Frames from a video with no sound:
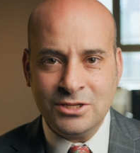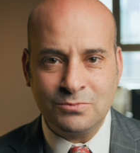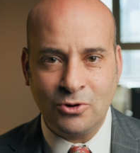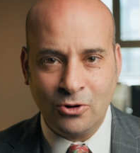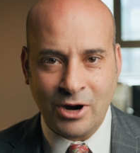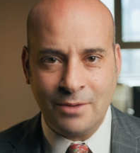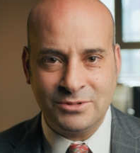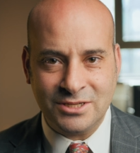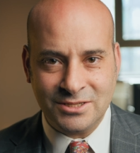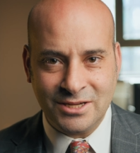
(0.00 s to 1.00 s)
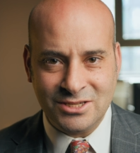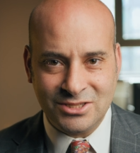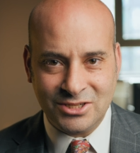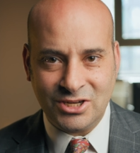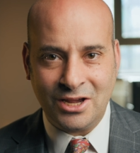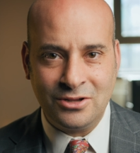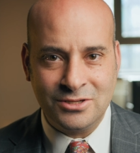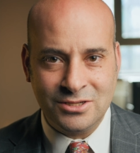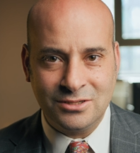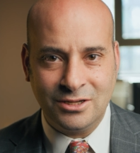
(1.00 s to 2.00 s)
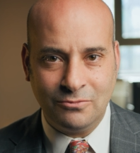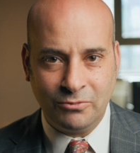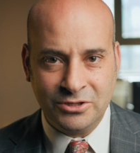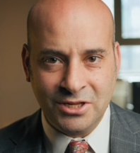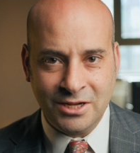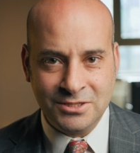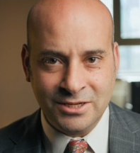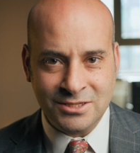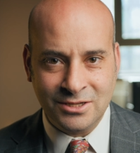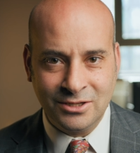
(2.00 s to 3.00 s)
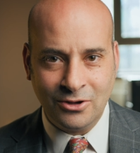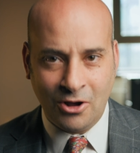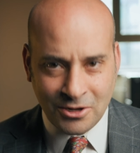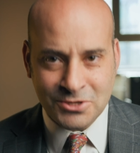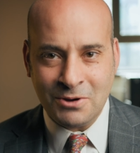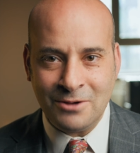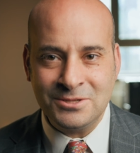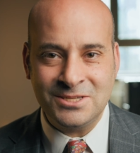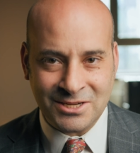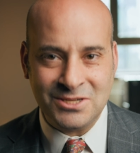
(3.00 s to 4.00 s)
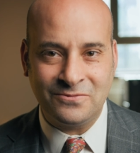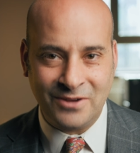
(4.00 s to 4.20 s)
these programs exist, the jails in which they exist, also house sex